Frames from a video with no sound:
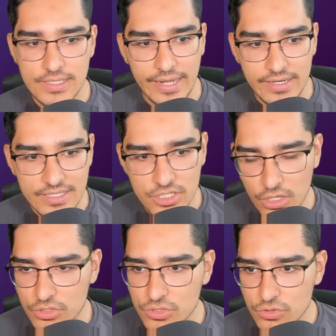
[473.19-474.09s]
And it's
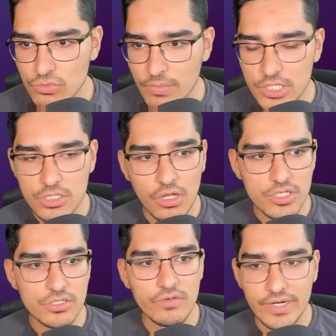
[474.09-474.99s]
not too much
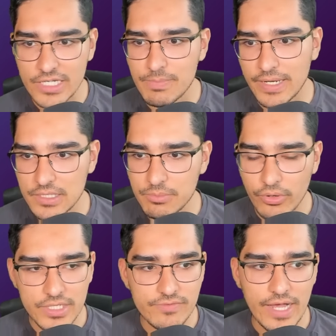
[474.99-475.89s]
loss of an expected
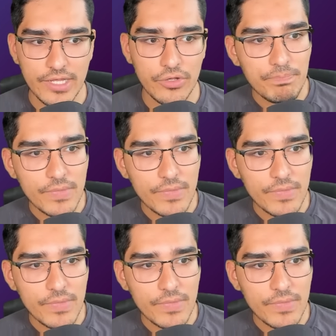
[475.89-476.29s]
points value.